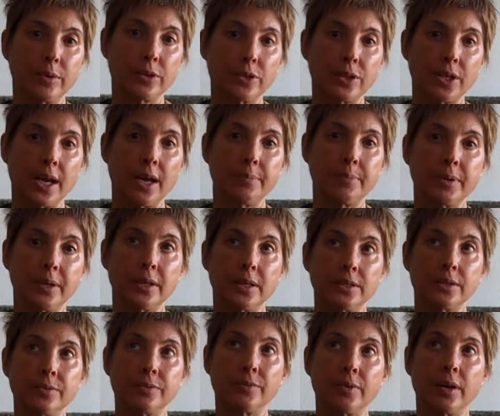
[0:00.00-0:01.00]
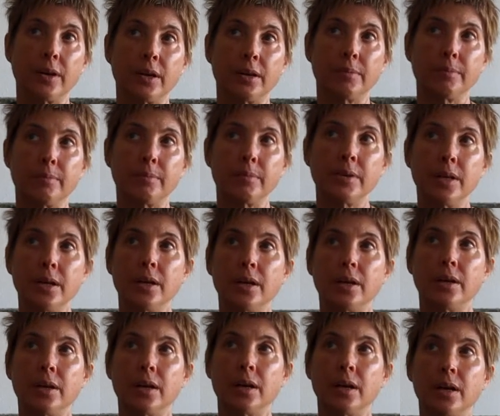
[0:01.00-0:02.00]
workshop is from
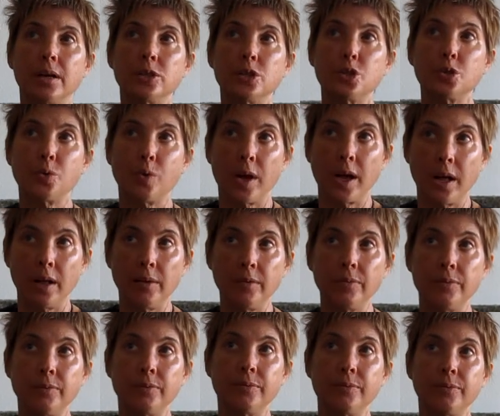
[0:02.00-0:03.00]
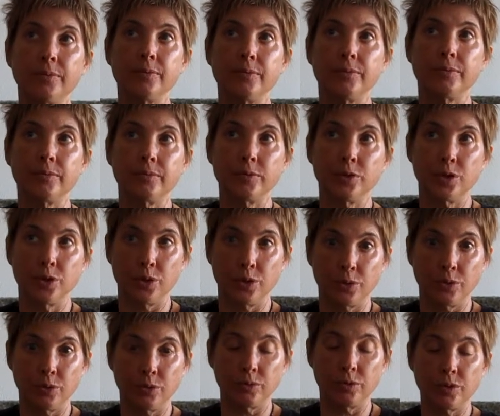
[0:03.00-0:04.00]
12
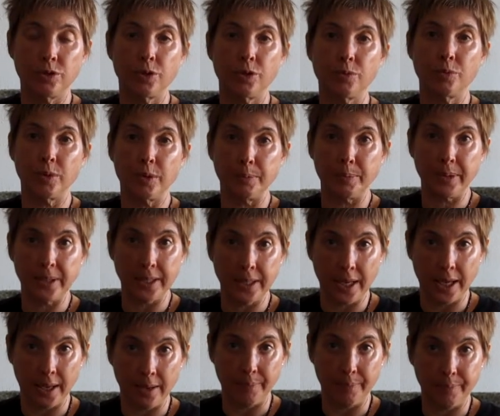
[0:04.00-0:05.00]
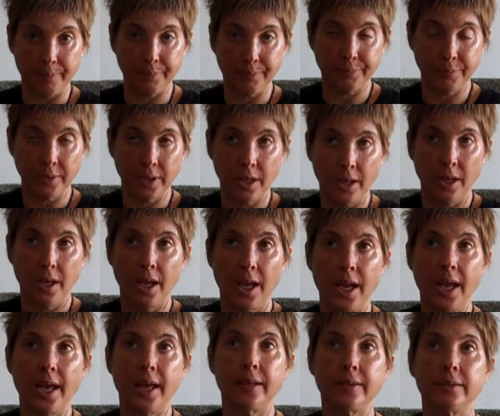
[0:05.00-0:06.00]
noon to 3 p.m.
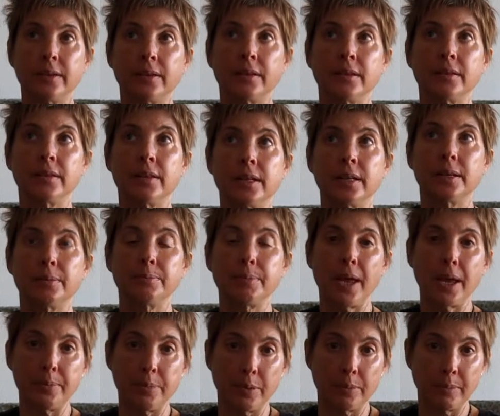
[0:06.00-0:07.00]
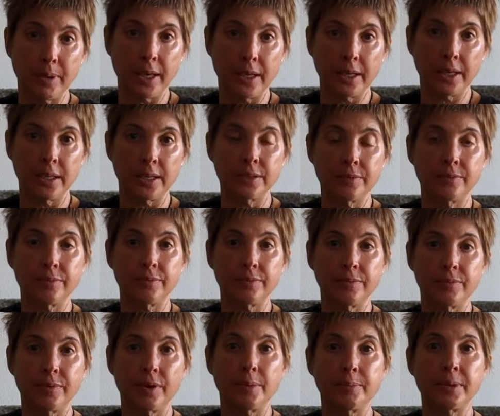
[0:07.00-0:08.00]
and the paper making is
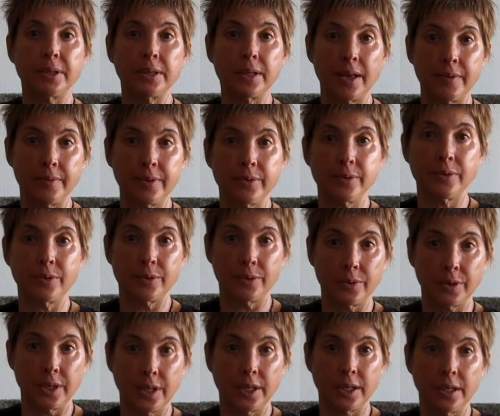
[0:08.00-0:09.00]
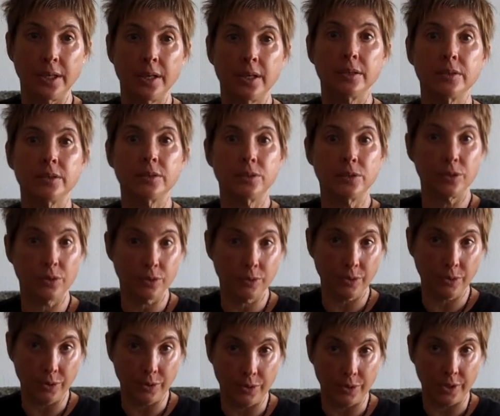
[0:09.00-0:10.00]
from 11:30 to
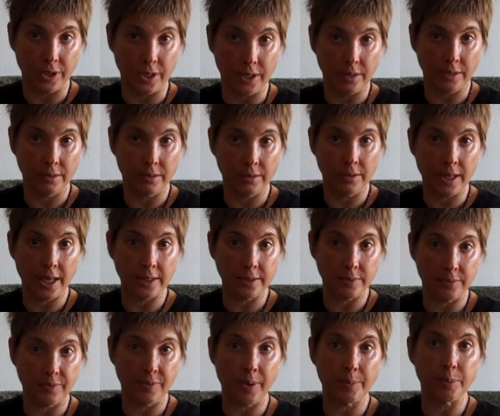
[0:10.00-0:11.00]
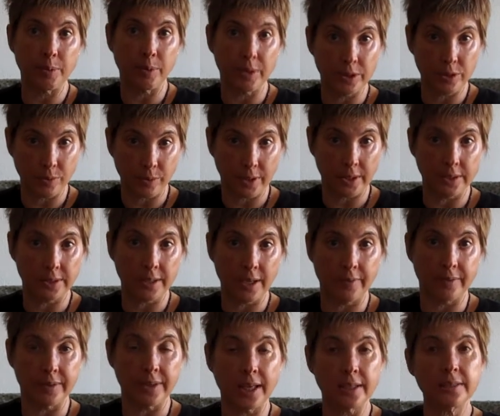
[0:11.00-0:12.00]
2:30. That's February
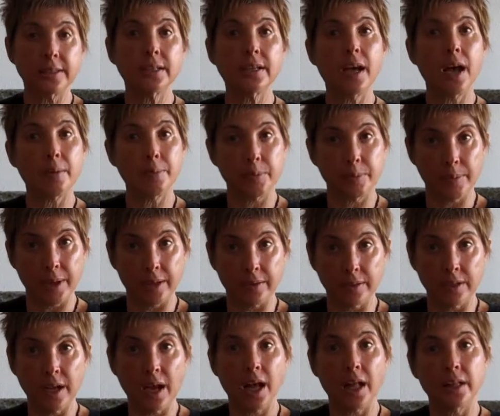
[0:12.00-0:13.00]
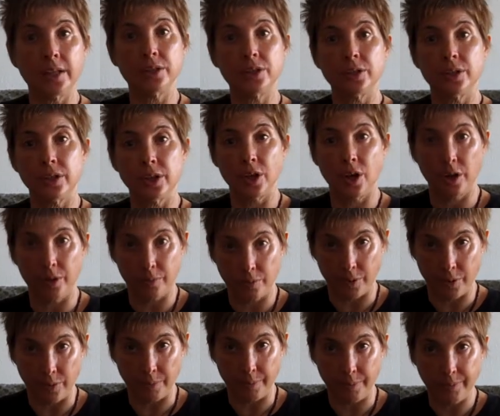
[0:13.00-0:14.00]
27th. That's at Copper Mountain College in the art
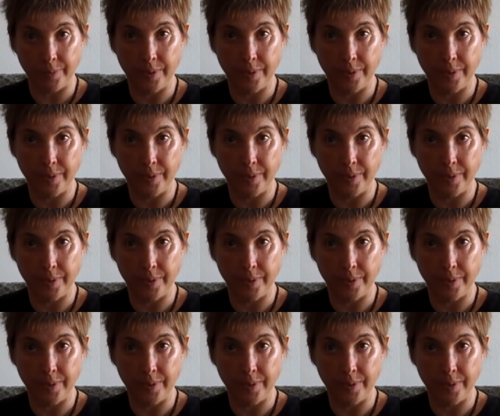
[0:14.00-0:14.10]
room.